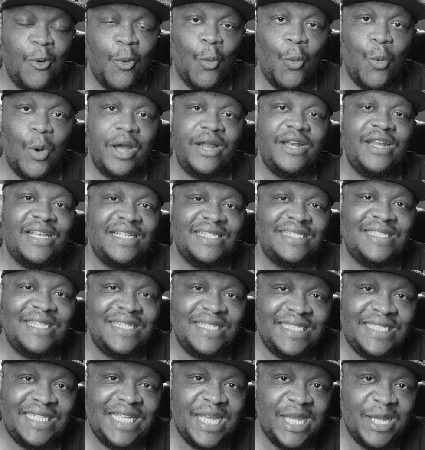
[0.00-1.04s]
What is the
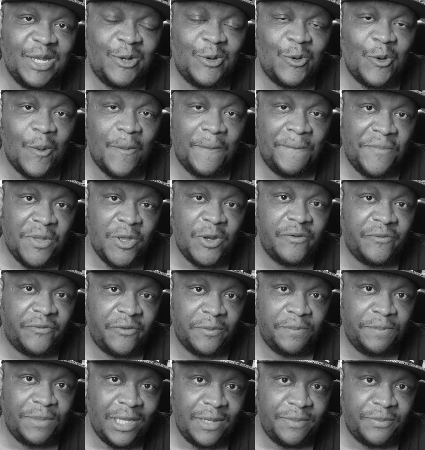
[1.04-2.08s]
deal,
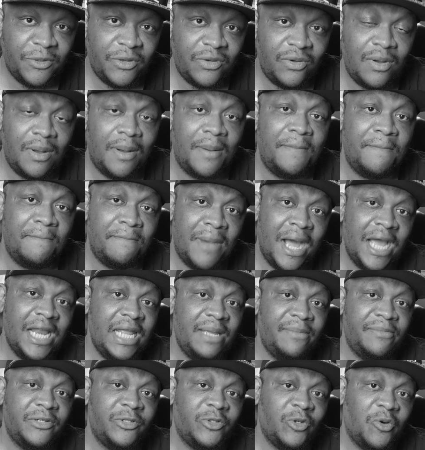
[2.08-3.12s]
beautiful people? My
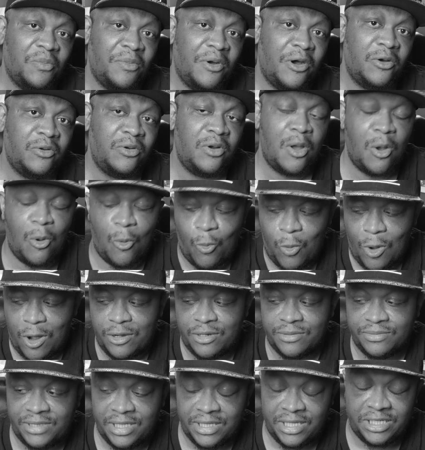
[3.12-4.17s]
name is Ramon.
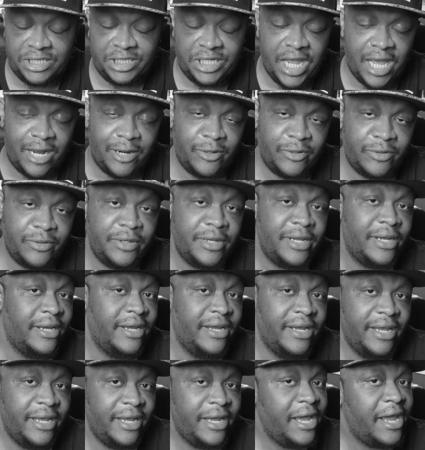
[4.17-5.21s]
Welcome to the channel.
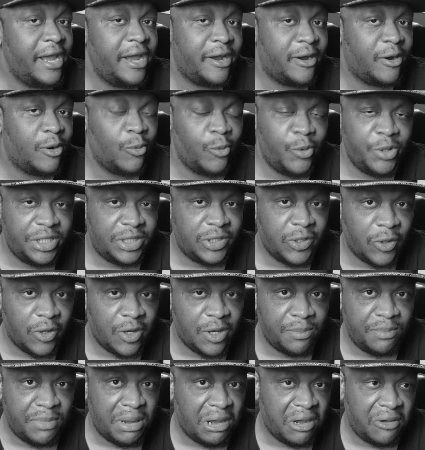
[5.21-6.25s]
Here we talk
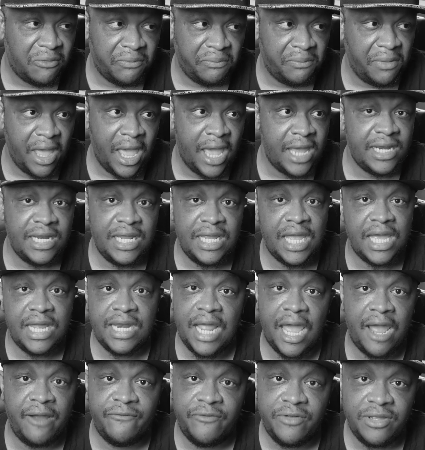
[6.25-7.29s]
about any and
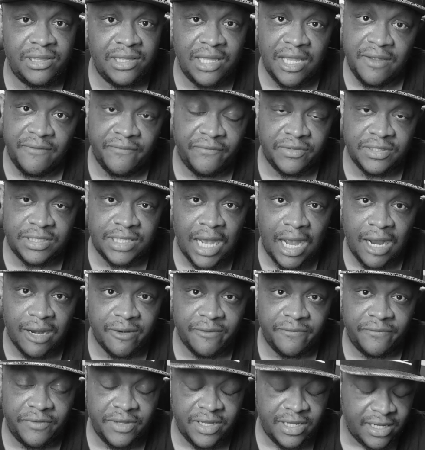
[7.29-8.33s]
everything
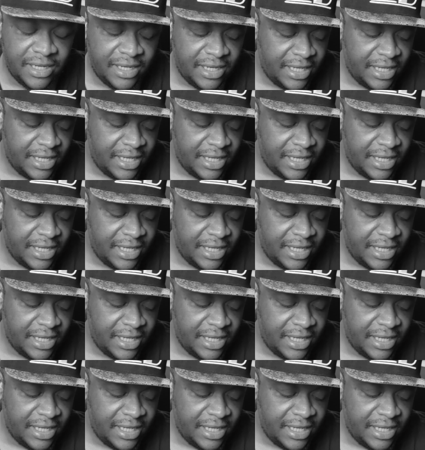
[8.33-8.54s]
photography.